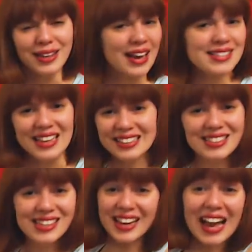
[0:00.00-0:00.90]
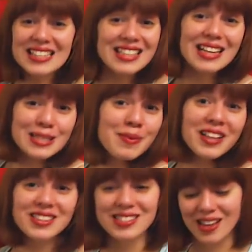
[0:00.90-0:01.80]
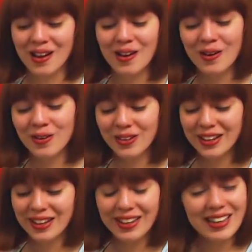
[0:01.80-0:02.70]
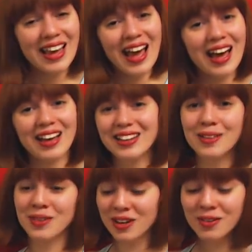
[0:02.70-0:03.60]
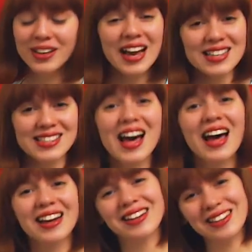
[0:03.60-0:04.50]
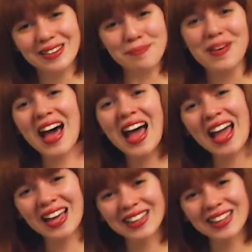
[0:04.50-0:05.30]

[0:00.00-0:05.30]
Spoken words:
guess I'll see you guys next month. So yeah, let me know what you guys thought. Bye!